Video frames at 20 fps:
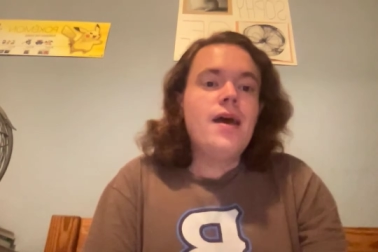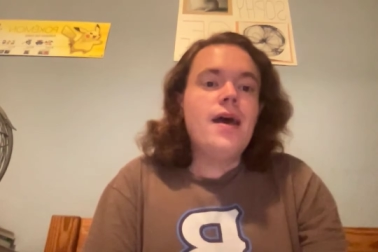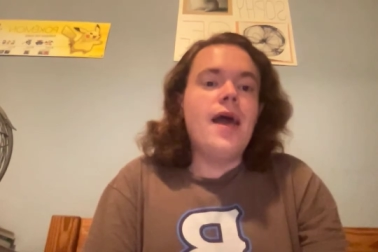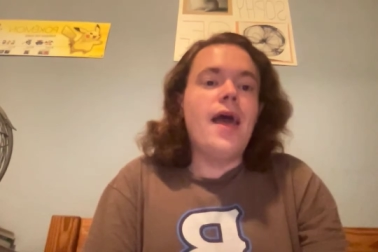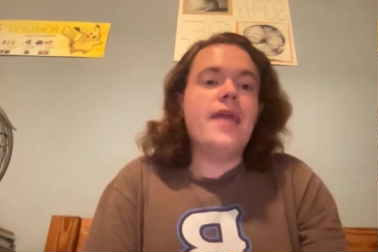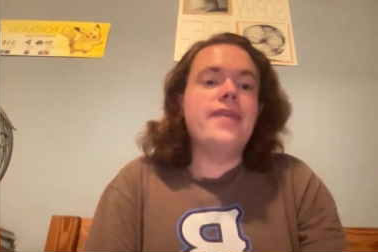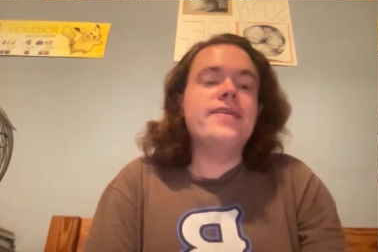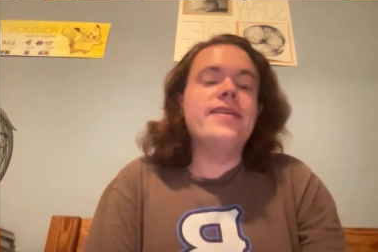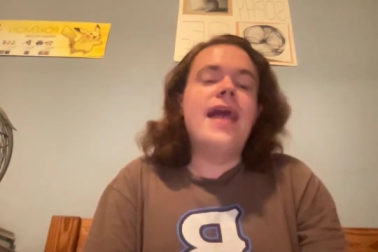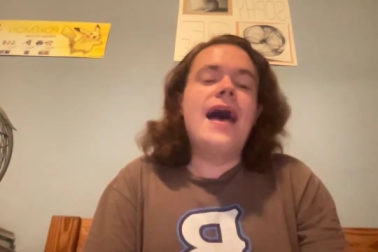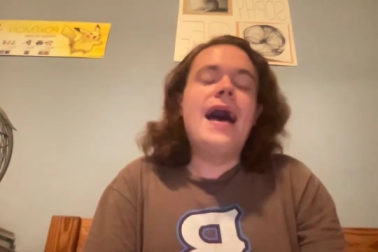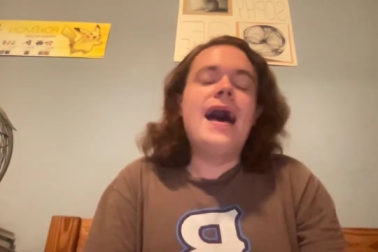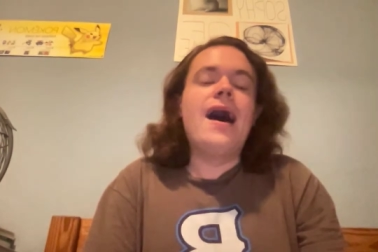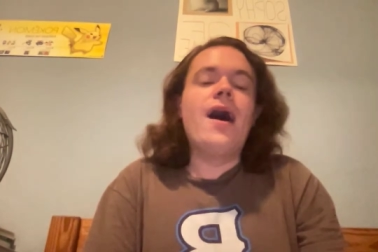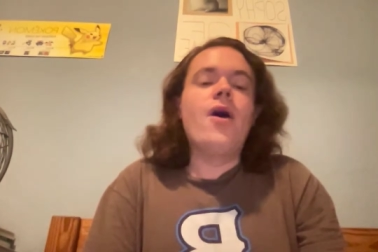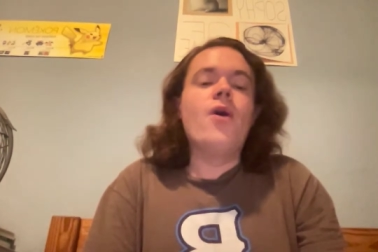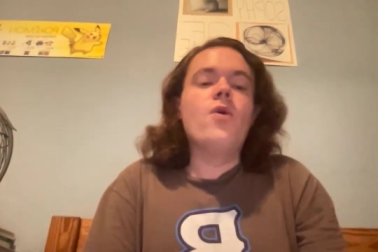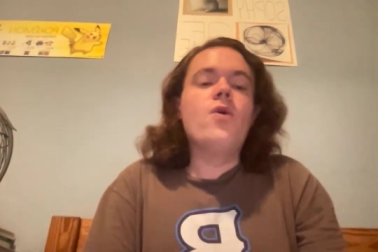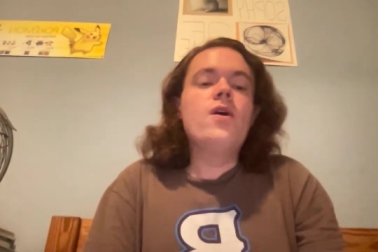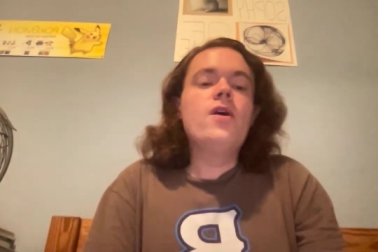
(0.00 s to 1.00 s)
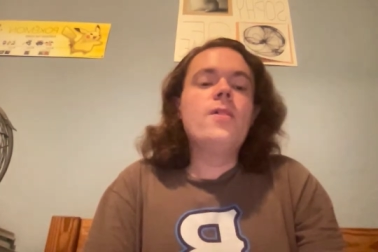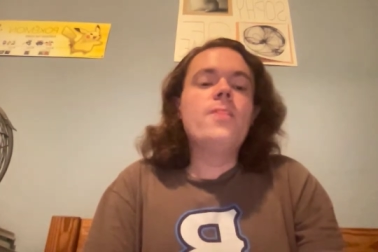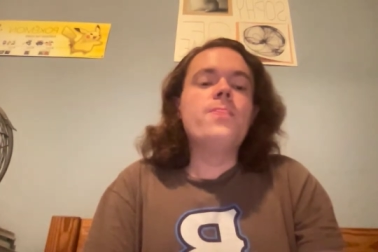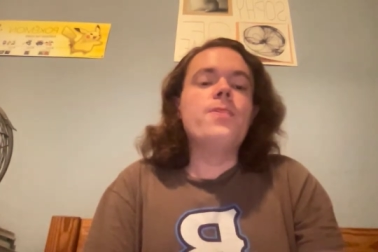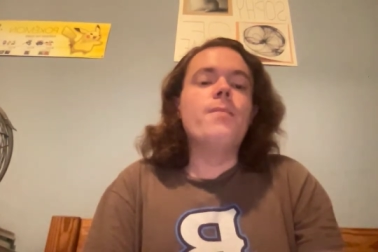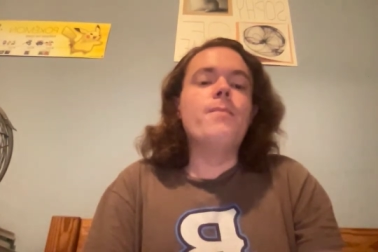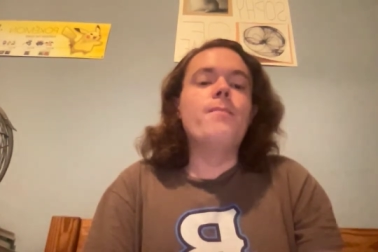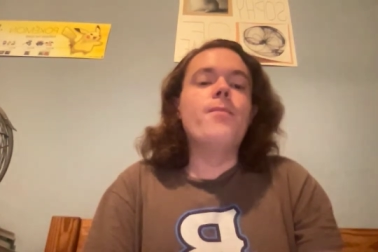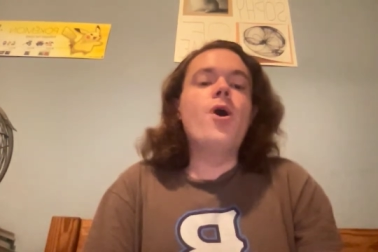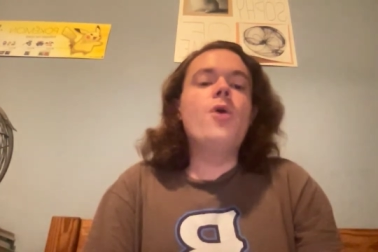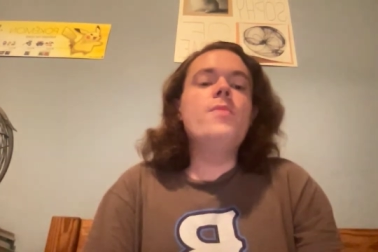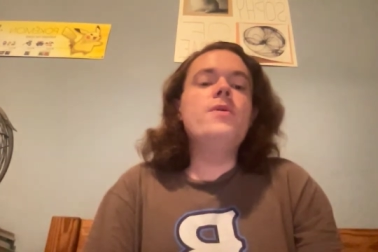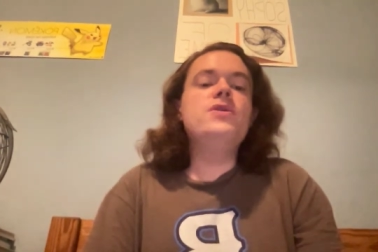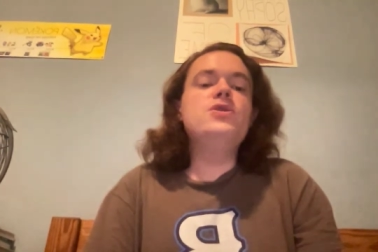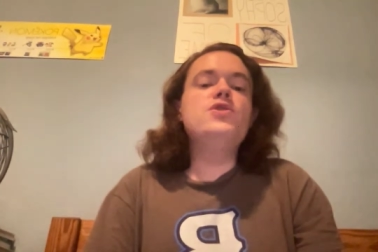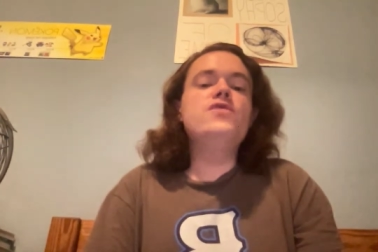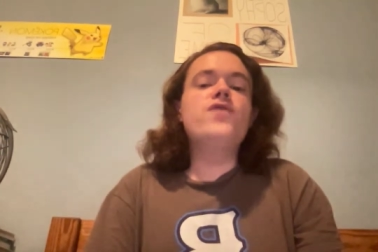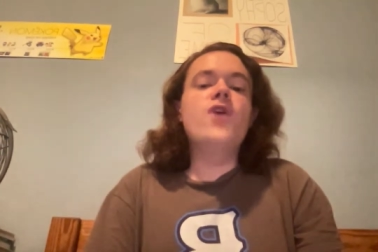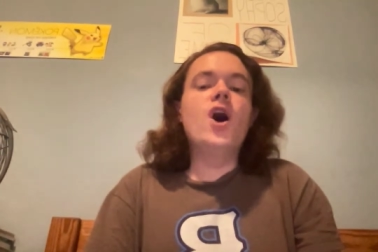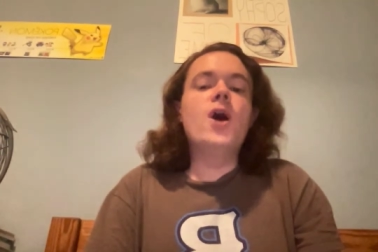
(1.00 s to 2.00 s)
And now... the moment
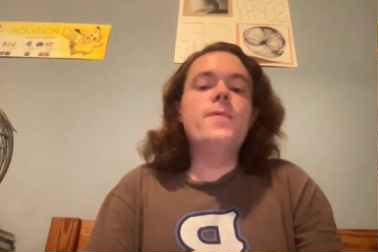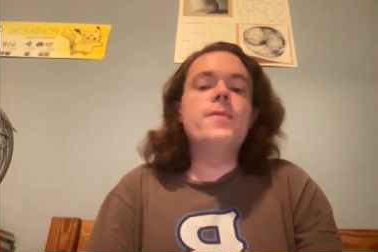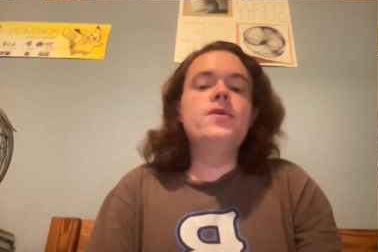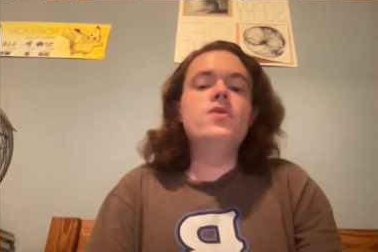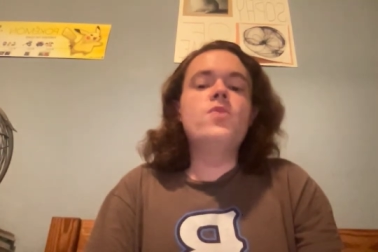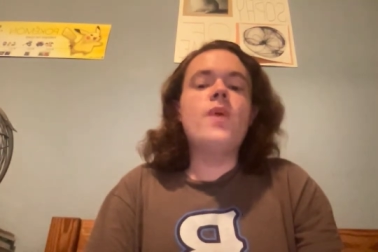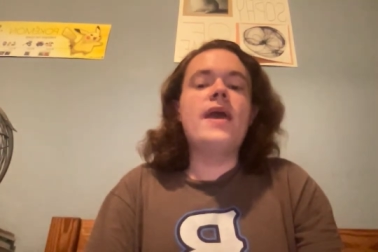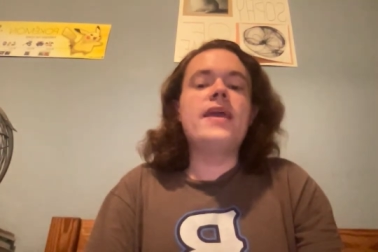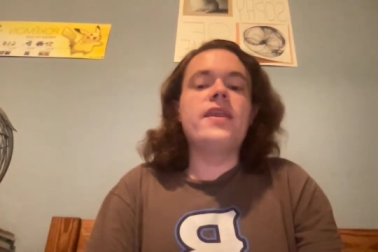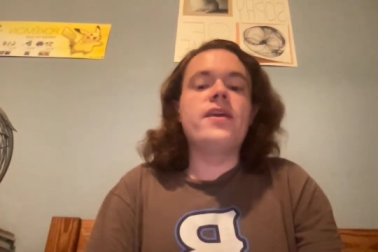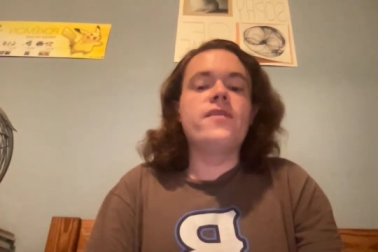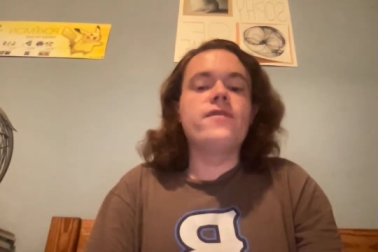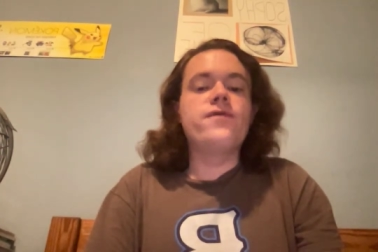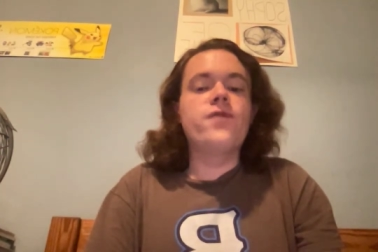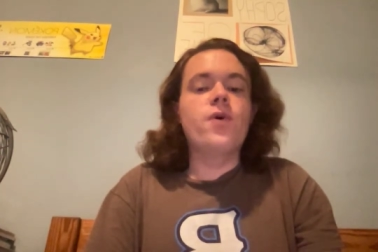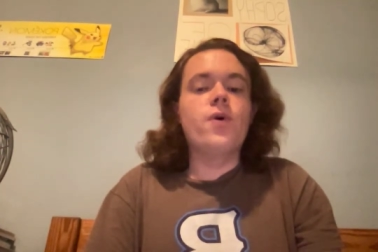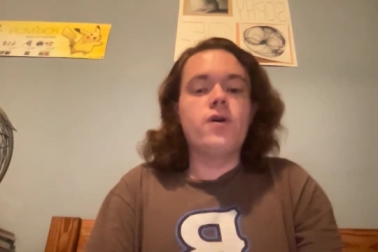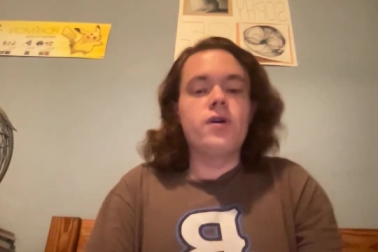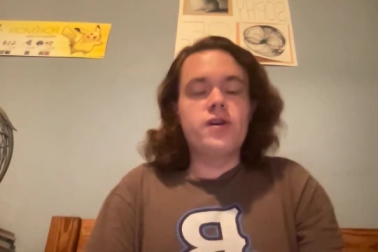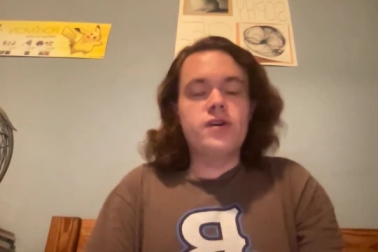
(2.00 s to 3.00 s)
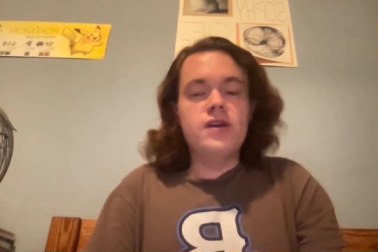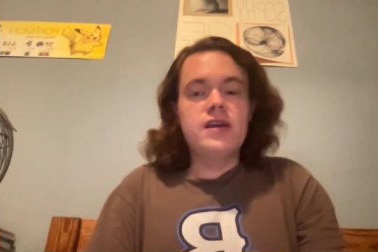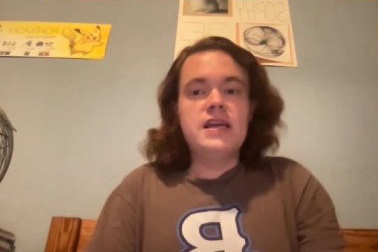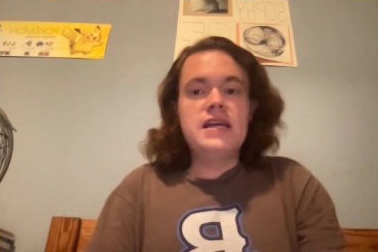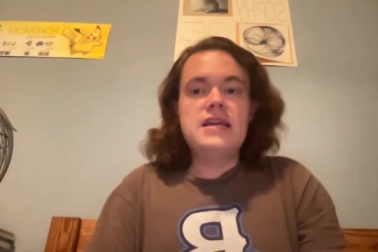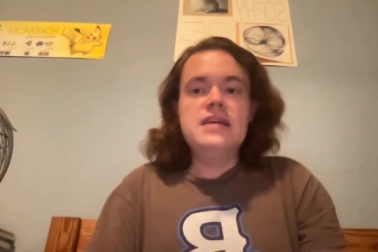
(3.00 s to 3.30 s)
you've all been waiting for.